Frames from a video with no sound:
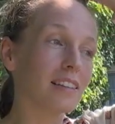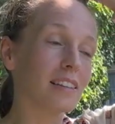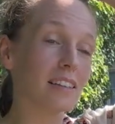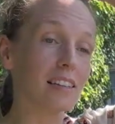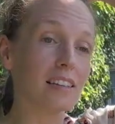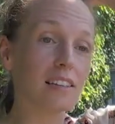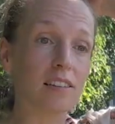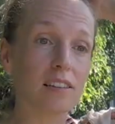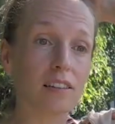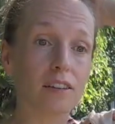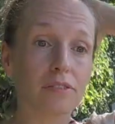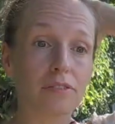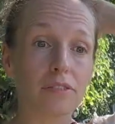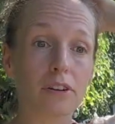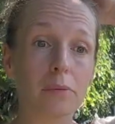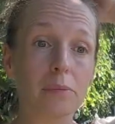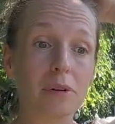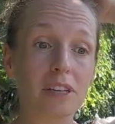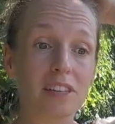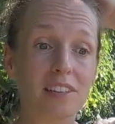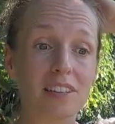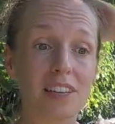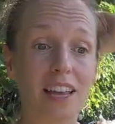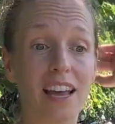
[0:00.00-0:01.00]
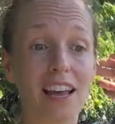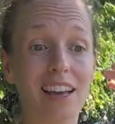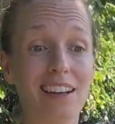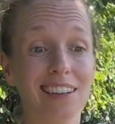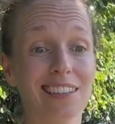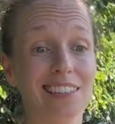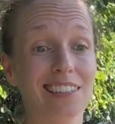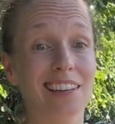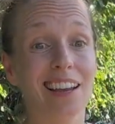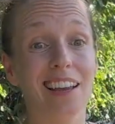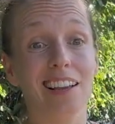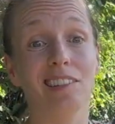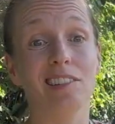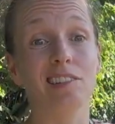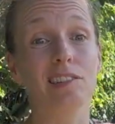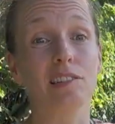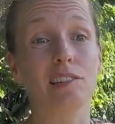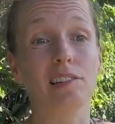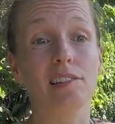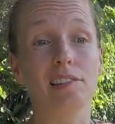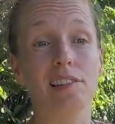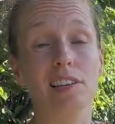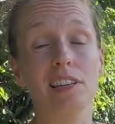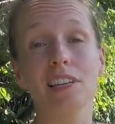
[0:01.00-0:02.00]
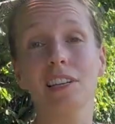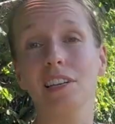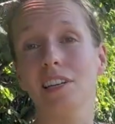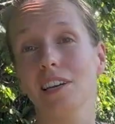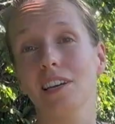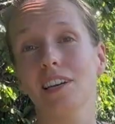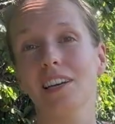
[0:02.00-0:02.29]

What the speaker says: easier for me to get nicer seed.